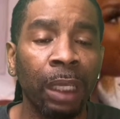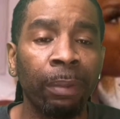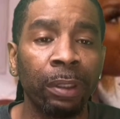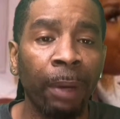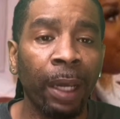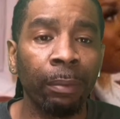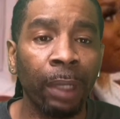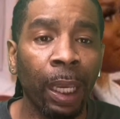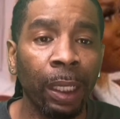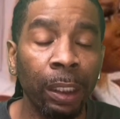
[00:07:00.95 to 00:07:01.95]
But the bottom
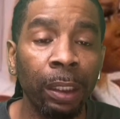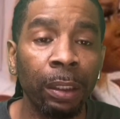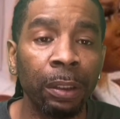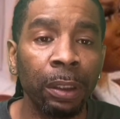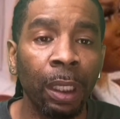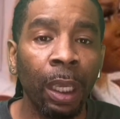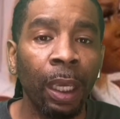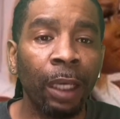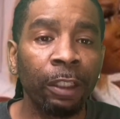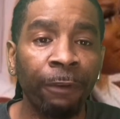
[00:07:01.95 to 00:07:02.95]
line is,
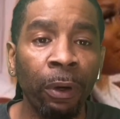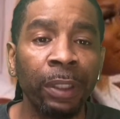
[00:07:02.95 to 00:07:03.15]
as far